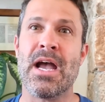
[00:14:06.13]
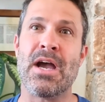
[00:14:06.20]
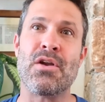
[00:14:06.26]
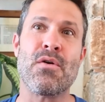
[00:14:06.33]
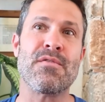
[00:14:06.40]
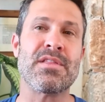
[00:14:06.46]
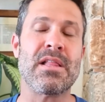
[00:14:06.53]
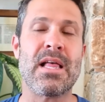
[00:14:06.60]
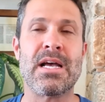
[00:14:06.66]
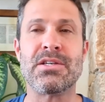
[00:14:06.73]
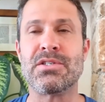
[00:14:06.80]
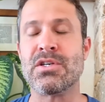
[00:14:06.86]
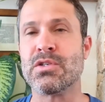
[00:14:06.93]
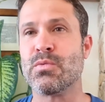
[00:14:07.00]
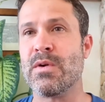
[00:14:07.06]
And over the
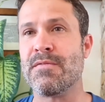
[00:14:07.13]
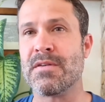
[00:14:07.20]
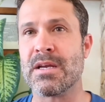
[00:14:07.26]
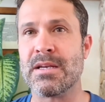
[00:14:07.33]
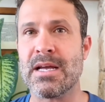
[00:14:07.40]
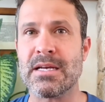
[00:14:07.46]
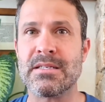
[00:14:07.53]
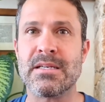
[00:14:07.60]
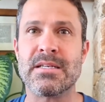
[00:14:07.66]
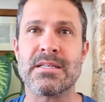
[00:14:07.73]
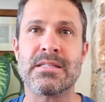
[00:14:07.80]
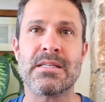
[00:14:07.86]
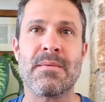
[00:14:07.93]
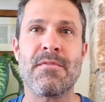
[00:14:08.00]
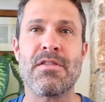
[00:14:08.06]
last years, we've connected
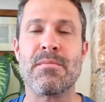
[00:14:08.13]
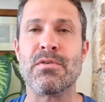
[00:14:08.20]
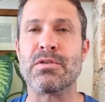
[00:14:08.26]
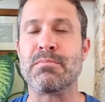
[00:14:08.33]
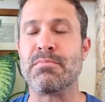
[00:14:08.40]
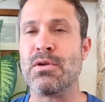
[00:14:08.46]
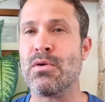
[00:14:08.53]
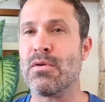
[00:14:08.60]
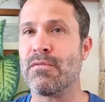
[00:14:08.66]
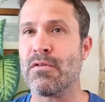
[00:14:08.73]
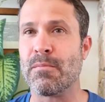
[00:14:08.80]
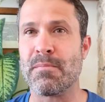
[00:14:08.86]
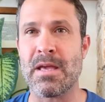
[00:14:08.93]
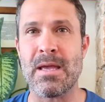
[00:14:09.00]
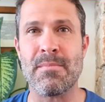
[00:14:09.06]
to some of the most
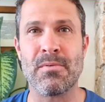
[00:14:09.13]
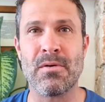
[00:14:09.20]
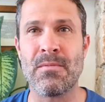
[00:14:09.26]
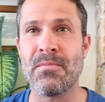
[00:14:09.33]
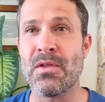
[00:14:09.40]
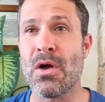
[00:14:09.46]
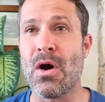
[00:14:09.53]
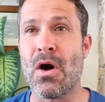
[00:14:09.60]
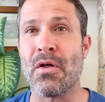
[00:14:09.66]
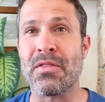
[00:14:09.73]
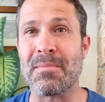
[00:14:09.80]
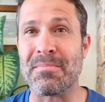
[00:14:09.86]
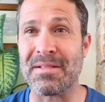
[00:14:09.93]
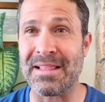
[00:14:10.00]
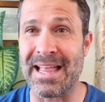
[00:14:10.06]
beautiful people
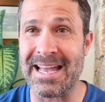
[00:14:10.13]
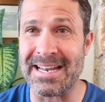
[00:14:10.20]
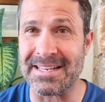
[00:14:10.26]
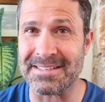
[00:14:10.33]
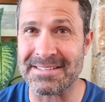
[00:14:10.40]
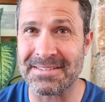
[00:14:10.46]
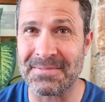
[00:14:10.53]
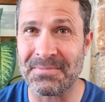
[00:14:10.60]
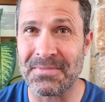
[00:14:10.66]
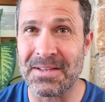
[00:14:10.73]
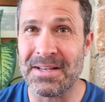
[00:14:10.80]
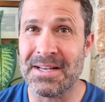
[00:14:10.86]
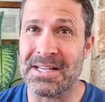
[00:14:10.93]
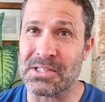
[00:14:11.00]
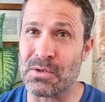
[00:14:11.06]
on the planet.
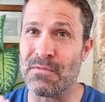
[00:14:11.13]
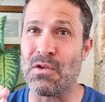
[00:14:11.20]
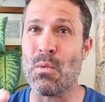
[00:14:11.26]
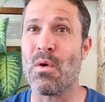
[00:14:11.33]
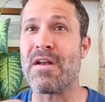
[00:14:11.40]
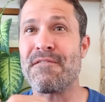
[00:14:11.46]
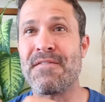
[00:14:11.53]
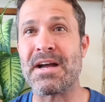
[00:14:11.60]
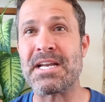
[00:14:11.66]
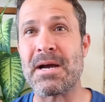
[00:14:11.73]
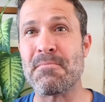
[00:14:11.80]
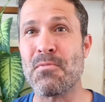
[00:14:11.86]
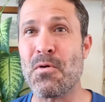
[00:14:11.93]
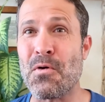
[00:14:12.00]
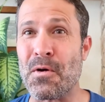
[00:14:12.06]
So if you want to find
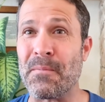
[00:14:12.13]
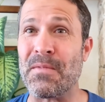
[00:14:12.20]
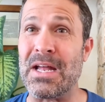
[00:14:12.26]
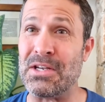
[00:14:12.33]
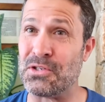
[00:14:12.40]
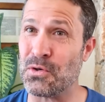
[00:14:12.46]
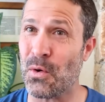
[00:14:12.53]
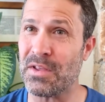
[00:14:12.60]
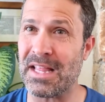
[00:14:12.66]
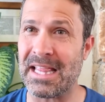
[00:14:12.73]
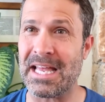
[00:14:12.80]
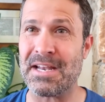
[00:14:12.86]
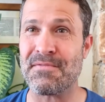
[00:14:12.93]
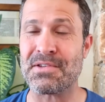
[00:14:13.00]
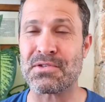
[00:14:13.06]
out more and join the
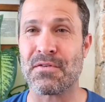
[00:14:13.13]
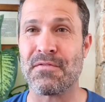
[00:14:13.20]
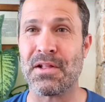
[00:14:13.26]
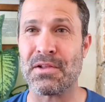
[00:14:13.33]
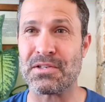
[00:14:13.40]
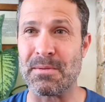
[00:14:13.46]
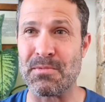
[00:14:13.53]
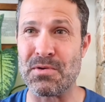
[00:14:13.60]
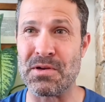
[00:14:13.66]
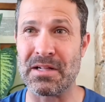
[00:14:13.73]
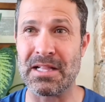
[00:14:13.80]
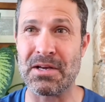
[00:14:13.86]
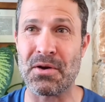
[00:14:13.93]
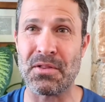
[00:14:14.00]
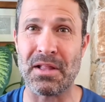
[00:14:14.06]
Land of Israel Fellowship, you can
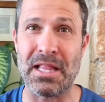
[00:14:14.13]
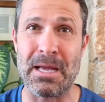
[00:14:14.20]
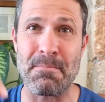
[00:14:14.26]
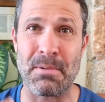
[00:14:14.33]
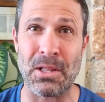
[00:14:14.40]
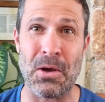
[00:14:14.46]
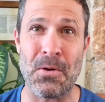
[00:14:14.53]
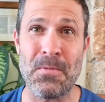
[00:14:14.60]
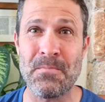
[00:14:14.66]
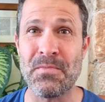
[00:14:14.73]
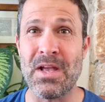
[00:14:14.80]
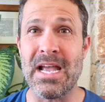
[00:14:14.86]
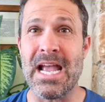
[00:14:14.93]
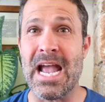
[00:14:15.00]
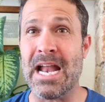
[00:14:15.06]
click on the link below.
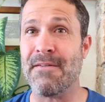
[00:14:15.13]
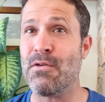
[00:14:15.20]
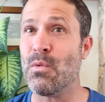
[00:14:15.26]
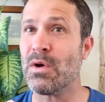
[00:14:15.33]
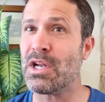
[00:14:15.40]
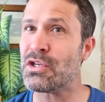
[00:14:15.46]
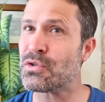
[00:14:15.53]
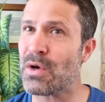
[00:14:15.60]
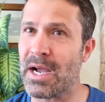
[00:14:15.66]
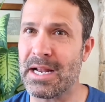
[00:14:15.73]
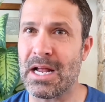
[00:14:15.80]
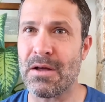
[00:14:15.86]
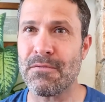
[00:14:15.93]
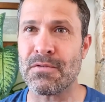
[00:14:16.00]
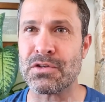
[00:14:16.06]
And if you want to
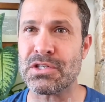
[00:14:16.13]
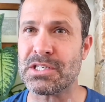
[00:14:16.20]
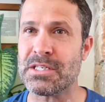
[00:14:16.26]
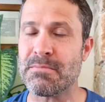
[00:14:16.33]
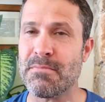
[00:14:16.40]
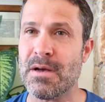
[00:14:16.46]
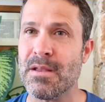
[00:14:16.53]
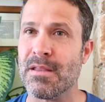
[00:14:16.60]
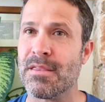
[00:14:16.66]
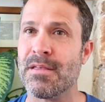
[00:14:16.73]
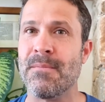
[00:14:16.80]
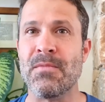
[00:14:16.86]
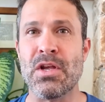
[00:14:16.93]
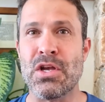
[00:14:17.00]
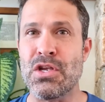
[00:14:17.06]
try it out for just a
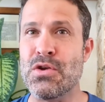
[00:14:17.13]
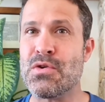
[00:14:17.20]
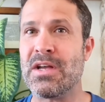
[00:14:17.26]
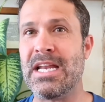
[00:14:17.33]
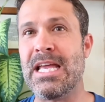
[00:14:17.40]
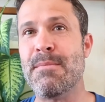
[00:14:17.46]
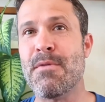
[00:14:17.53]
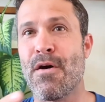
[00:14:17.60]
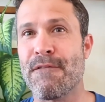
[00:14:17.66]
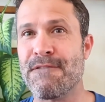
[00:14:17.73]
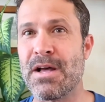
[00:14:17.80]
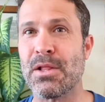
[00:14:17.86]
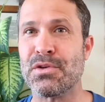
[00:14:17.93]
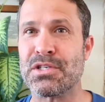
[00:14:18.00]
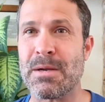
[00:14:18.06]
month, you can email
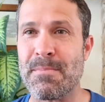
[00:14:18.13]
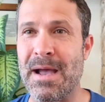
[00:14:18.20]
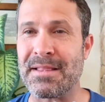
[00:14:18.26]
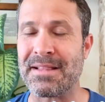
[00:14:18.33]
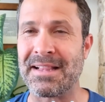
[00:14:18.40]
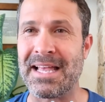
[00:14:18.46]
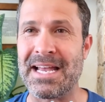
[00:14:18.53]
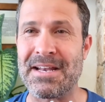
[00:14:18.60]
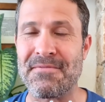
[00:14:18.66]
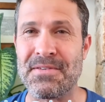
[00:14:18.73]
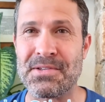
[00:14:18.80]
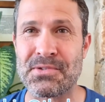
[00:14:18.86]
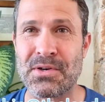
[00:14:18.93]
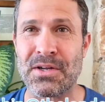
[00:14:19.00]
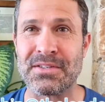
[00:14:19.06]
fellowship at
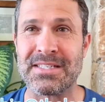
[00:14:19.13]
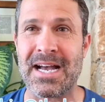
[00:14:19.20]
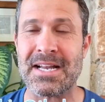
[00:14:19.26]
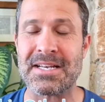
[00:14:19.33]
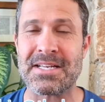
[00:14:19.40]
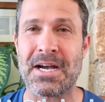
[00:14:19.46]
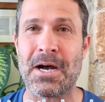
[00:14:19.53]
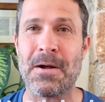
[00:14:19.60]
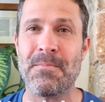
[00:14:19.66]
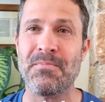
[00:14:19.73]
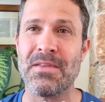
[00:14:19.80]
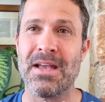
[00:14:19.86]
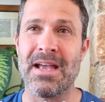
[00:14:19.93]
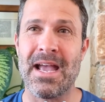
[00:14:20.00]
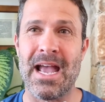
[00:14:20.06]

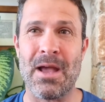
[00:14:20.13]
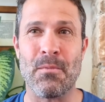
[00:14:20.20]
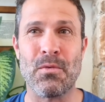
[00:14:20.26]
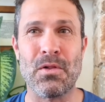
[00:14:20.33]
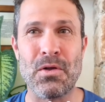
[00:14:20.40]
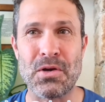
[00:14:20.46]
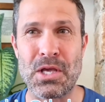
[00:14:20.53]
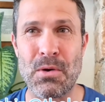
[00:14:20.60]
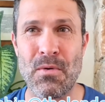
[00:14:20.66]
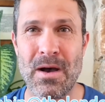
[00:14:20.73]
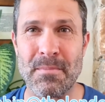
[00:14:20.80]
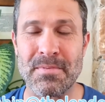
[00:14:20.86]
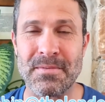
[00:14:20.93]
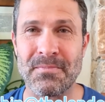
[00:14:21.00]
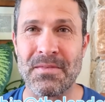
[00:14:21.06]
thelandofisrael.com and we'll hook you
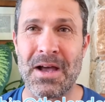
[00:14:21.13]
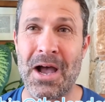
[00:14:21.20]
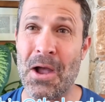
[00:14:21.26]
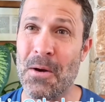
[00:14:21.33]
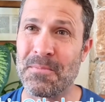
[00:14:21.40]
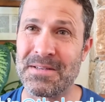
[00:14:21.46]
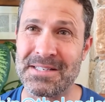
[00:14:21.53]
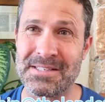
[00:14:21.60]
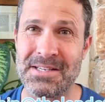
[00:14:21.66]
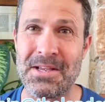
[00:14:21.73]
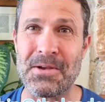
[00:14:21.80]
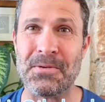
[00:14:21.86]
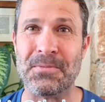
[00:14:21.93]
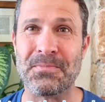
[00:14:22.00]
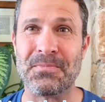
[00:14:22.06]
up. I hope to see
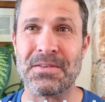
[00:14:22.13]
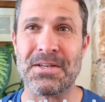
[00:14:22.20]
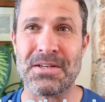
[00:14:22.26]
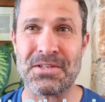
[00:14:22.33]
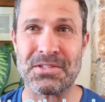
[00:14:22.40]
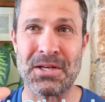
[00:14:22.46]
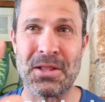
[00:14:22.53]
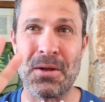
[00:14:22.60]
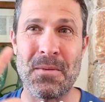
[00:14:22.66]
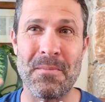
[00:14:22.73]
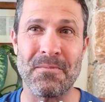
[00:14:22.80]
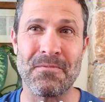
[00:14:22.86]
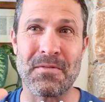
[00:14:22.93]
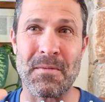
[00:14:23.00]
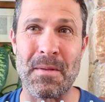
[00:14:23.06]
you.
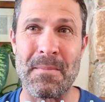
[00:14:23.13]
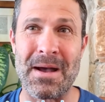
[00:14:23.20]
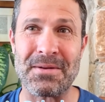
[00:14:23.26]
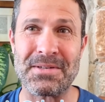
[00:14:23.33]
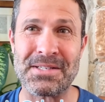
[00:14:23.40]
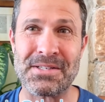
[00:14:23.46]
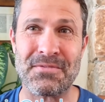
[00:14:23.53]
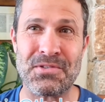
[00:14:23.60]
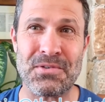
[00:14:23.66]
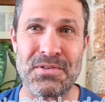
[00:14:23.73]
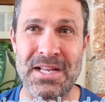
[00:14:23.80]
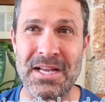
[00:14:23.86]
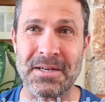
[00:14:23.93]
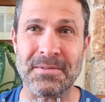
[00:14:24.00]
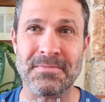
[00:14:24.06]
Shalom from the mountains of
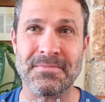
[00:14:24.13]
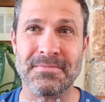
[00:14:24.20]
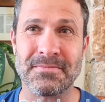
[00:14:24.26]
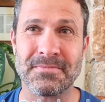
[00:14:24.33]
Judea.